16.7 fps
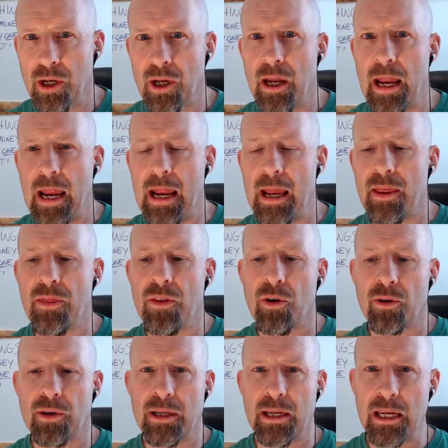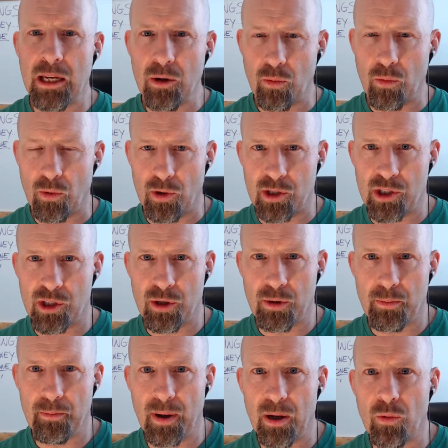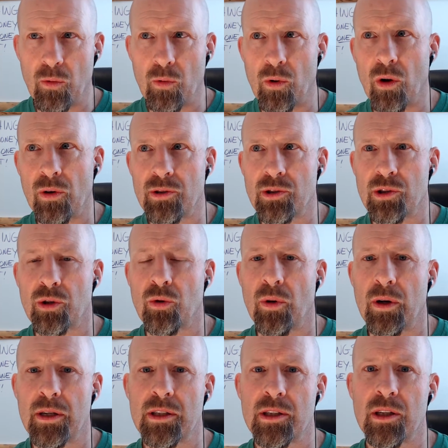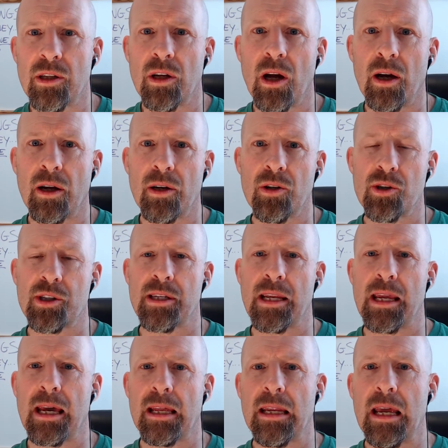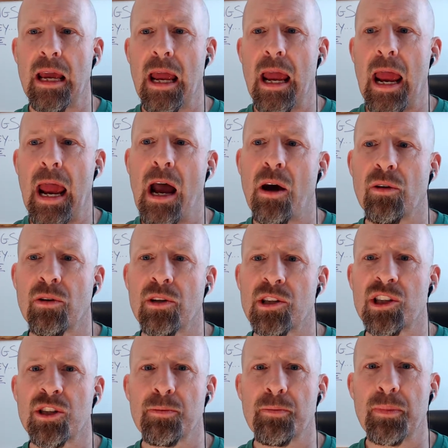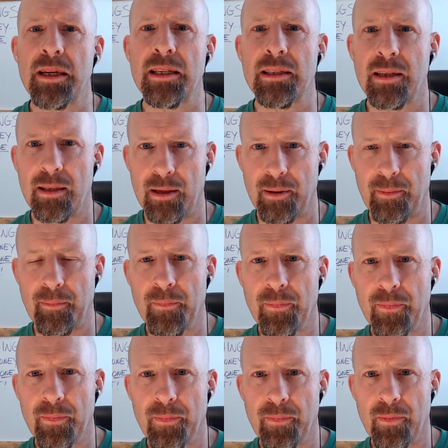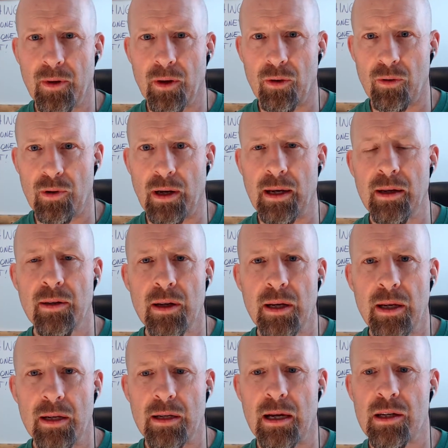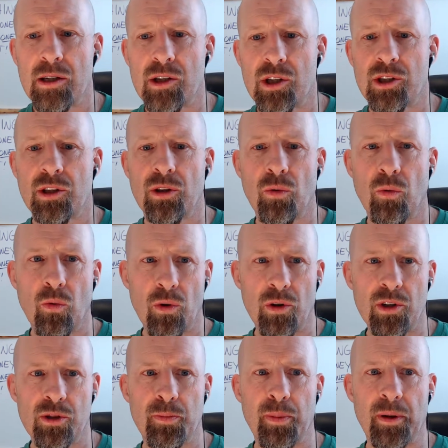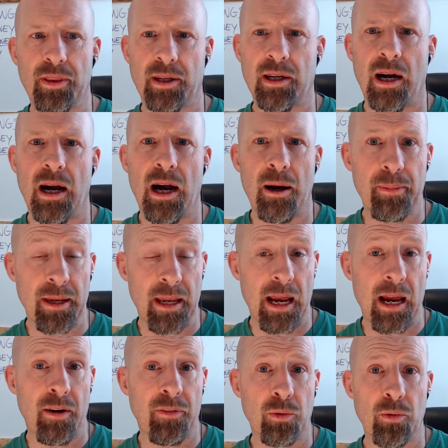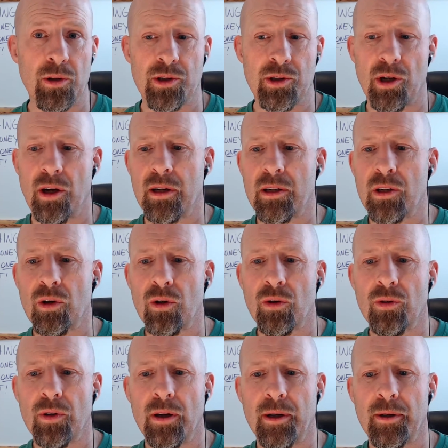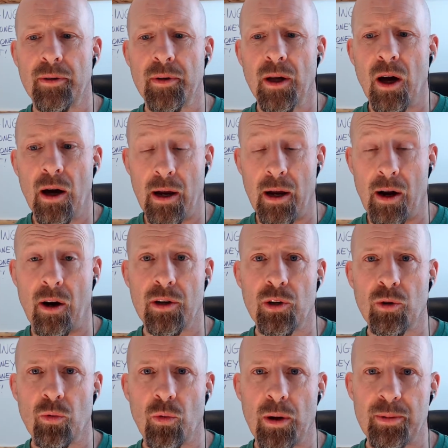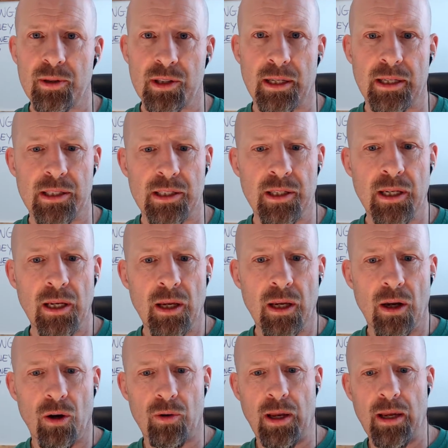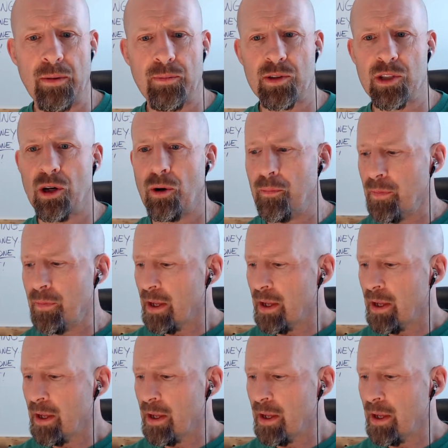and their keywords, but we're also going to understand how to speak to them. Okay, not just the words, but the copy afterwards on your websites. Okay, so